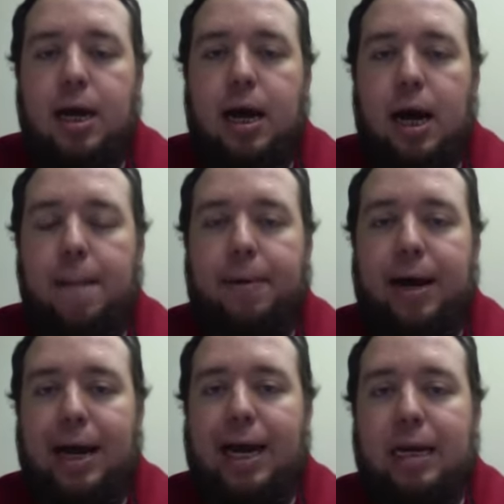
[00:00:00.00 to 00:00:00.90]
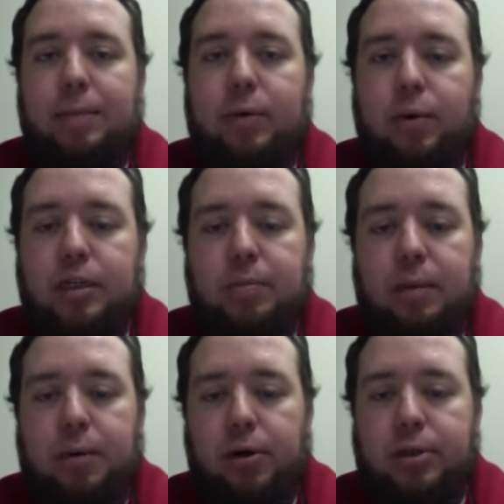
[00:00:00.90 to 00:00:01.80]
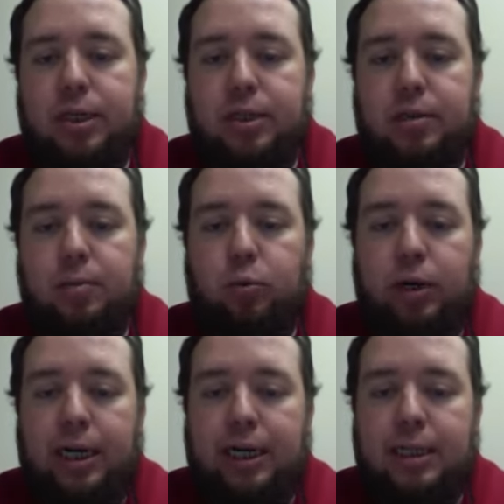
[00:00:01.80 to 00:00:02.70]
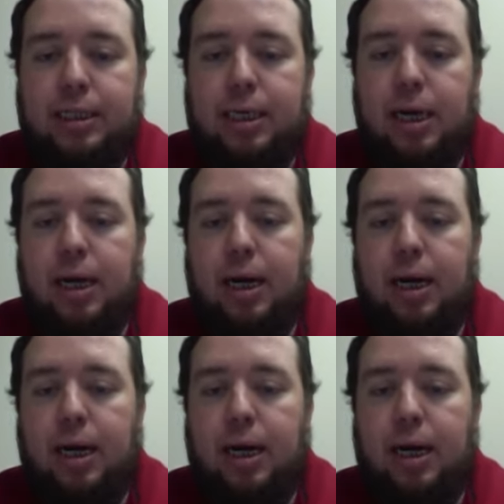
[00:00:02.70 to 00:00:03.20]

but I am going to be posting some readings